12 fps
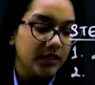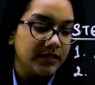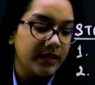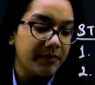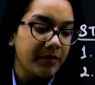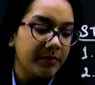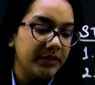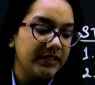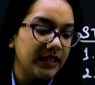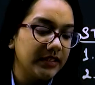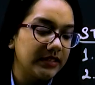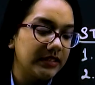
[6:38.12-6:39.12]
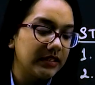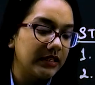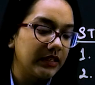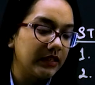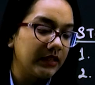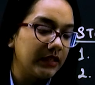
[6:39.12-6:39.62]
the step number 6,
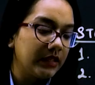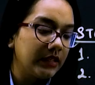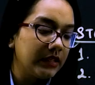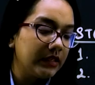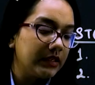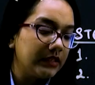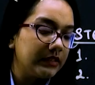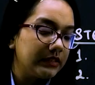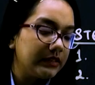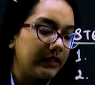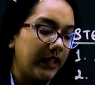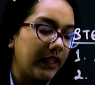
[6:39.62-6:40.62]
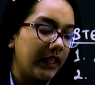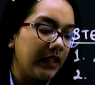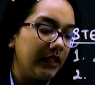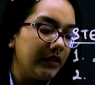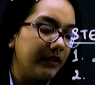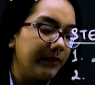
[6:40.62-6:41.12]
taking